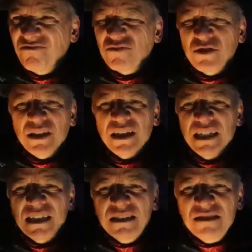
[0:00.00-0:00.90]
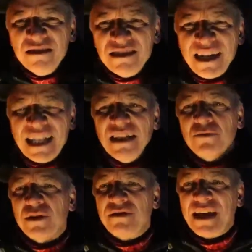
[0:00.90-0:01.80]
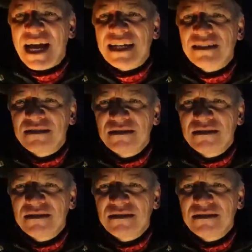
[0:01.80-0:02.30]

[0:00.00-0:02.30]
really settled with that